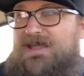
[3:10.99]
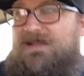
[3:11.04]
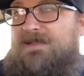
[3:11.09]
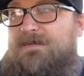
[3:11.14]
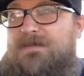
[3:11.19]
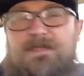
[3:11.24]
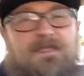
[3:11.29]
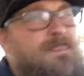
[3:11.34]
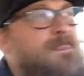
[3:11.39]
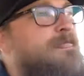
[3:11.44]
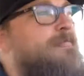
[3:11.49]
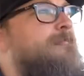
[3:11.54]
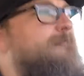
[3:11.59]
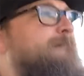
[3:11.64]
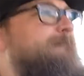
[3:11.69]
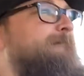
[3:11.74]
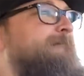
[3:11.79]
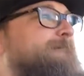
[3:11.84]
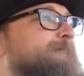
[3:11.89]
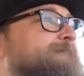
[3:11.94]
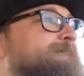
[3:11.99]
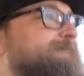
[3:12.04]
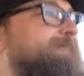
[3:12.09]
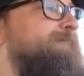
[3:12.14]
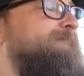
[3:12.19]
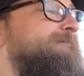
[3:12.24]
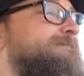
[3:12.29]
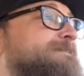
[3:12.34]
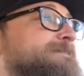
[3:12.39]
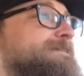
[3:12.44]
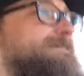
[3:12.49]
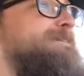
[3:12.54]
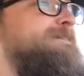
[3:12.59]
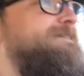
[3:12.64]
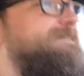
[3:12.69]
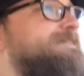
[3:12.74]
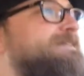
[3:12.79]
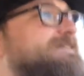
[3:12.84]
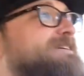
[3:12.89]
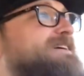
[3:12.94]
motor out of a Type 3 before?
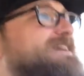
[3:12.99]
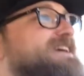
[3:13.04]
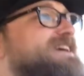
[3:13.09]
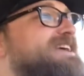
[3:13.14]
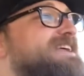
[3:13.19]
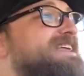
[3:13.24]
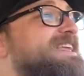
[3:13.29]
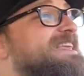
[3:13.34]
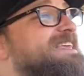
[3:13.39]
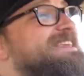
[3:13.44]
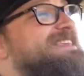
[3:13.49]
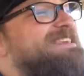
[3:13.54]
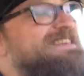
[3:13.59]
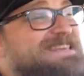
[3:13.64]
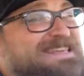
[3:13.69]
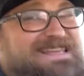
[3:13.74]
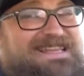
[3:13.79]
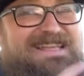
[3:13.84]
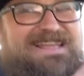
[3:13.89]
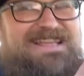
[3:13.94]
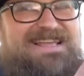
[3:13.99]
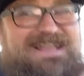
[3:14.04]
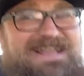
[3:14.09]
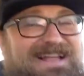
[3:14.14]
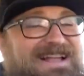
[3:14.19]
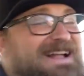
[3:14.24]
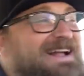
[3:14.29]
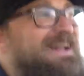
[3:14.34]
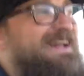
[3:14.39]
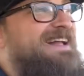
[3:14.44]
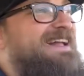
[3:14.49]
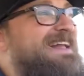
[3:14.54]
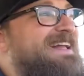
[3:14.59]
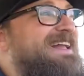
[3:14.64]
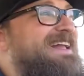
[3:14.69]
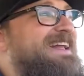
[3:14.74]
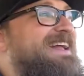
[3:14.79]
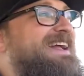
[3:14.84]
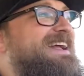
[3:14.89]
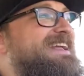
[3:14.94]
Did you pull one out of your other
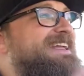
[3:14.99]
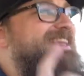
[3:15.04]
one?